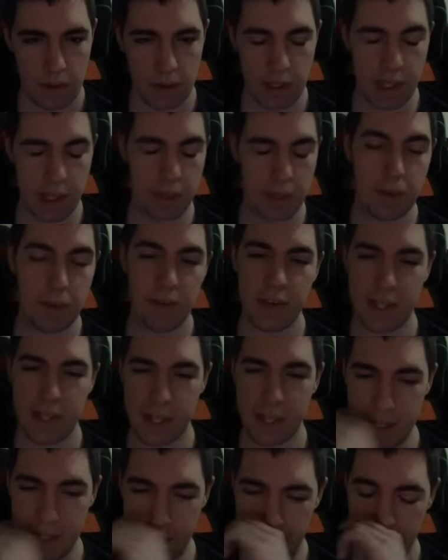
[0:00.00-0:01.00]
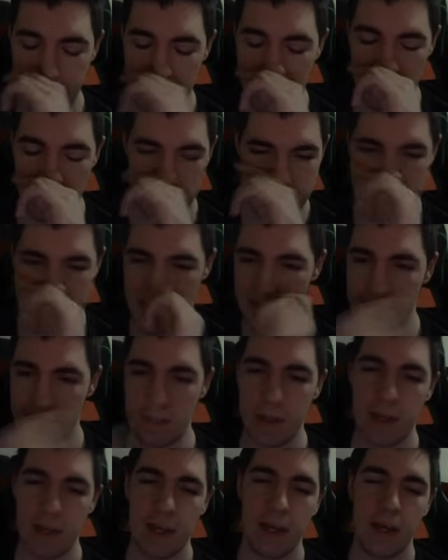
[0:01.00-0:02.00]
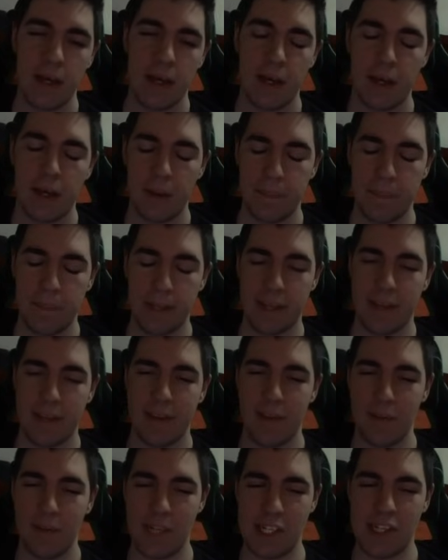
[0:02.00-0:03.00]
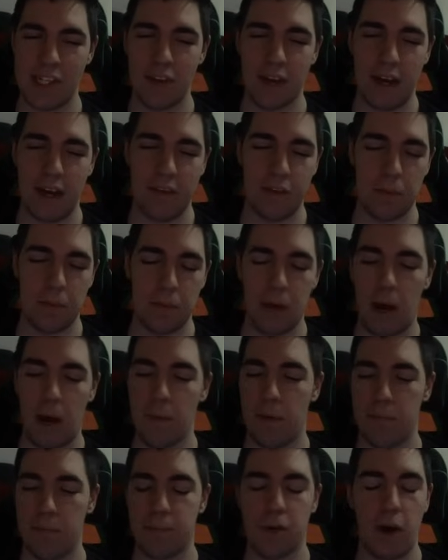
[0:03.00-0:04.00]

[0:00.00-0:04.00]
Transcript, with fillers: That really kinda hinders him. But we still have the problem of